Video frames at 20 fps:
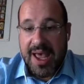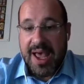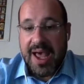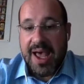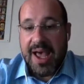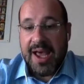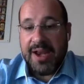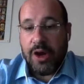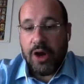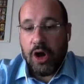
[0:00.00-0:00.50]

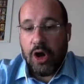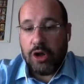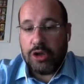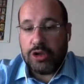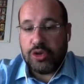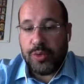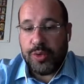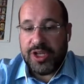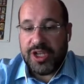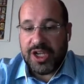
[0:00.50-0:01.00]
and
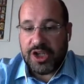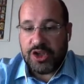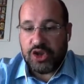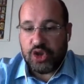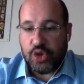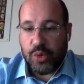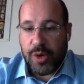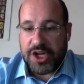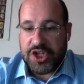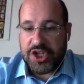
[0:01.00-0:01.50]
also in the
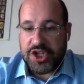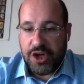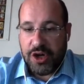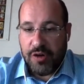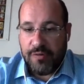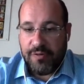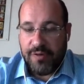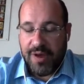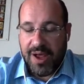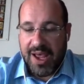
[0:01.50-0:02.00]
construction
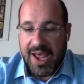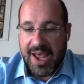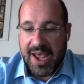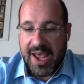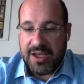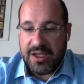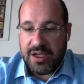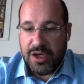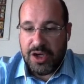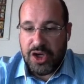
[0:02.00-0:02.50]
of
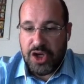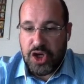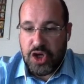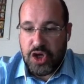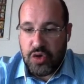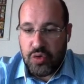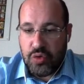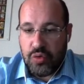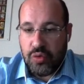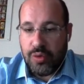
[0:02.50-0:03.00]
8
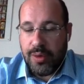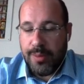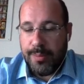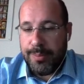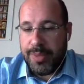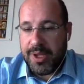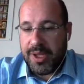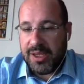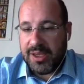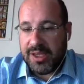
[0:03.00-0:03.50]
new
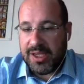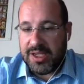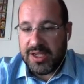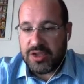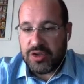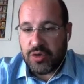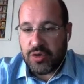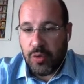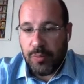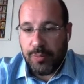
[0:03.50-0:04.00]

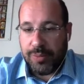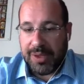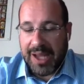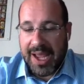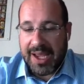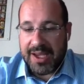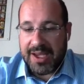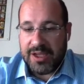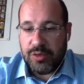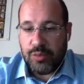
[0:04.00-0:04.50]
buildings
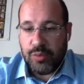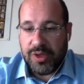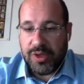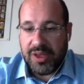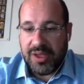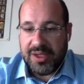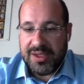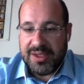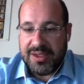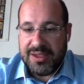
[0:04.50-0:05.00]
compliant with
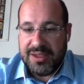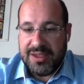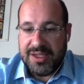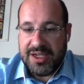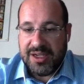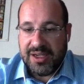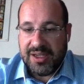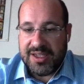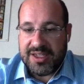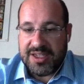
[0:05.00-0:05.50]
the
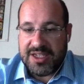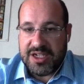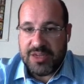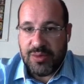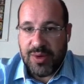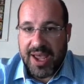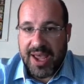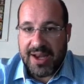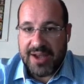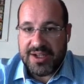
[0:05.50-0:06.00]
nearly
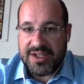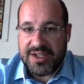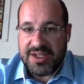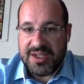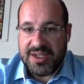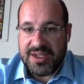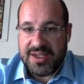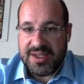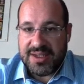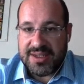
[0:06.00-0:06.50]
zero
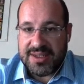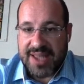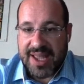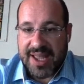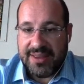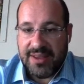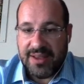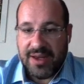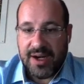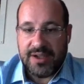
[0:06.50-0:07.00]
energy
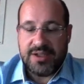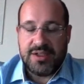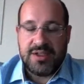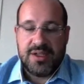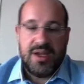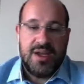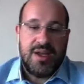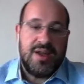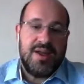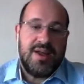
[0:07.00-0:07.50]
standards.
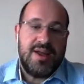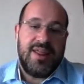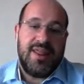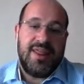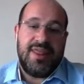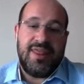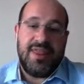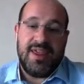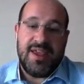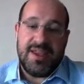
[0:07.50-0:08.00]

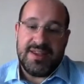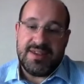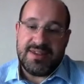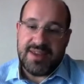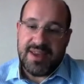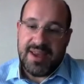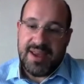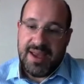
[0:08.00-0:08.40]
This,